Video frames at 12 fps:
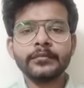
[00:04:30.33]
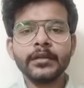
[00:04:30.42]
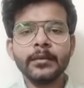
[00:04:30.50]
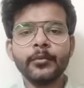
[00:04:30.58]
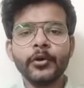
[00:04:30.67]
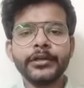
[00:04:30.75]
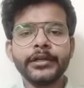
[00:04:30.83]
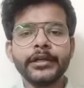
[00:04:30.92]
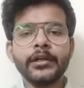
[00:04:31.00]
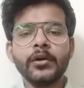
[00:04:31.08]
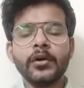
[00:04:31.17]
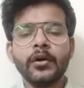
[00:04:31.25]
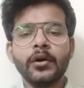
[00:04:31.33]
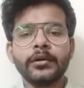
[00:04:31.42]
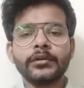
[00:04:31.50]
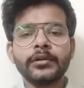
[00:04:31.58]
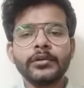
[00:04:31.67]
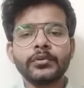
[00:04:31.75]
pointed
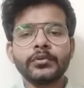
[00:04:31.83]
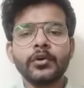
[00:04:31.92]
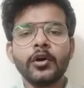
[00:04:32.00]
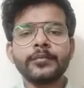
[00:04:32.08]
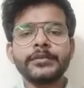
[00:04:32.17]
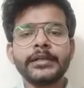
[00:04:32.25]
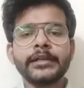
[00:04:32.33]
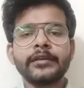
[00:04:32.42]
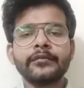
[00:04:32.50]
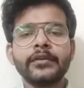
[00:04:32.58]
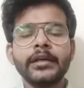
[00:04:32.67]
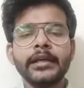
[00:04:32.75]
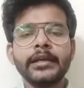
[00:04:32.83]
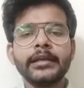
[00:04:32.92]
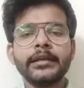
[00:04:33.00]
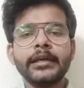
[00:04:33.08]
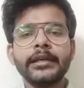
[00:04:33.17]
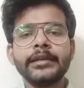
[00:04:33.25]
or to the object, if
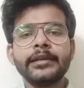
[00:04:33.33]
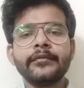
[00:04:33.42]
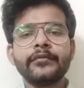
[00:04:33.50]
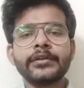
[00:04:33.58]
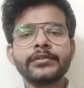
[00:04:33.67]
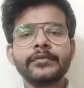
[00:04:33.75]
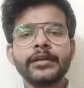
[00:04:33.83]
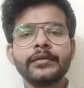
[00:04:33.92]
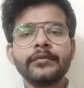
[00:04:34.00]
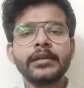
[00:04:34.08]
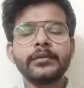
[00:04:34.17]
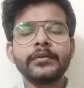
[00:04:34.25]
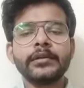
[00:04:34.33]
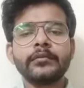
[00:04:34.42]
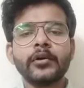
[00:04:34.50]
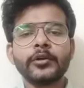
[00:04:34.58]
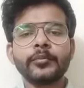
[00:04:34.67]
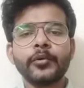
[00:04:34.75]
any reference variable will
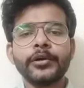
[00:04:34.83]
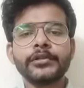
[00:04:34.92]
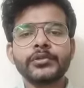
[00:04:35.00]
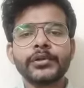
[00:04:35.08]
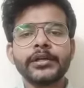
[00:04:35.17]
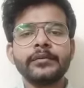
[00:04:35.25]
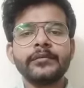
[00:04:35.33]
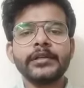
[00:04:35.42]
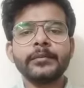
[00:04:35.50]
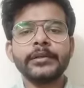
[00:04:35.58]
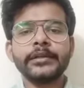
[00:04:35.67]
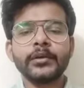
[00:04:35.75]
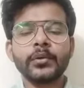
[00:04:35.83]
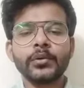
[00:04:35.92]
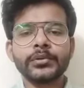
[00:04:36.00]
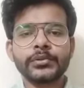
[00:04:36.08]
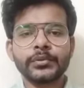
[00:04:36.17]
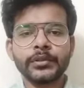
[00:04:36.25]
not point, so it will be
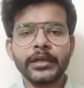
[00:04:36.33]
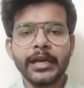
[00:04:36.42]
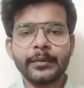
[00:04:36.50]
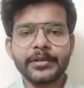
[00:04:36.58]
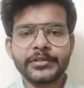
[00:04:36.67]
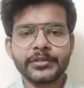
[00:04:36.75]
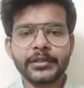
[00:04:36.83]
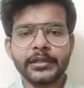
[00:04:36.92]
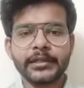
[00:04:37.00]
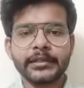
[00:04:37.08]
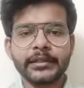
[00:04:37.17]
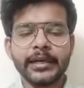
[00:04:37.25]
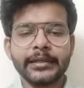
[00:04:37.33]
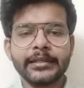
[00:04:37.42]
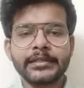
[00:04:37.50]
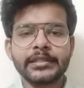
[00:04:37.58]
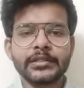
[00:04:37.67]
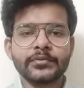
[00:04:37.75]
goes to the garbage collector at
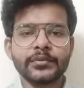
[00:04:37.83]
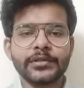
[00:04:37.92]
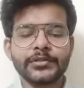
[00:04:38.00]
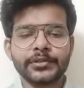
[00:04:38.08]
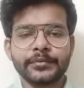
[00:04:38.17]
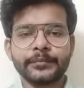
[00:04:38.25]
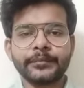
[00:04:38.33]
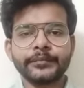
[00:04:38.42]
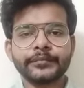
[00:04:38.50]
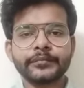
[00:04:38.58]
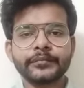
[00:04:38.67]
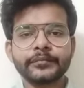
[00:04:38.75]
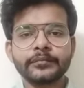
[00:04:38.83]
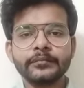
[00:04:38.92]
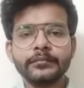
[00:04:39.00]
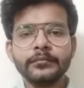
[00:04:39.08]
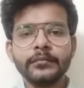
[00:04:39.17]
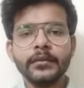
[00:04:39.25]
this situation.
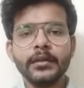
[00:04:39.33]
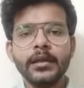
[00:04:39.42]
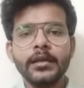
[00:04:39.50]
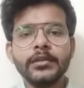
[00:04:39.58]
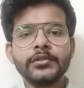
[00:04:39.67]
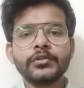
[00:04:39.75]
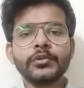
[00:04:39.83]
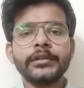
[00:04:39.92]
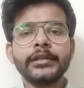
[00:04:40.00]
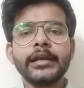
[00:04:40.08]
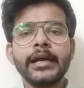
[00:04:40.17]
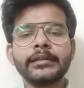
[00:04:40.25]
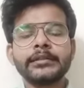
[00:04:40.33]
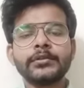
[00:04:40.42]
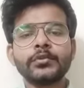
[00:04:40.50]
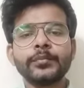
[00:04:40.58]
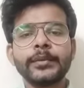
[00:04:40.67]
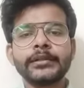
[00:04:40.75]
So there are the
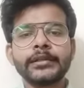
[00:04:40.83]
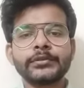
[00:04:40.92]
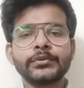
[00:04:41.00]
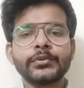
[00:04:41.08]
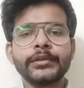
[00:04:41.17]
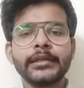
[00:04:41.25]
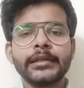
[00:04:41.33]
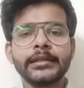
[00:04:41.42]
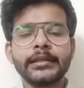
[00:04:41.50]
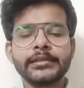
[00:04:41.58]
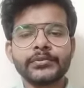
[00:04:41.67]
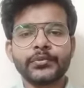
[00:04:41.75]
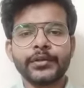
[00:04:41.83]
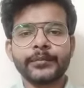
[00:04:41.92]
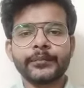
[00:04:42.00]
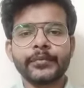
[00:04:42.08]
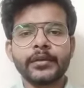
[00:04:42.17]
two methods to declare the string.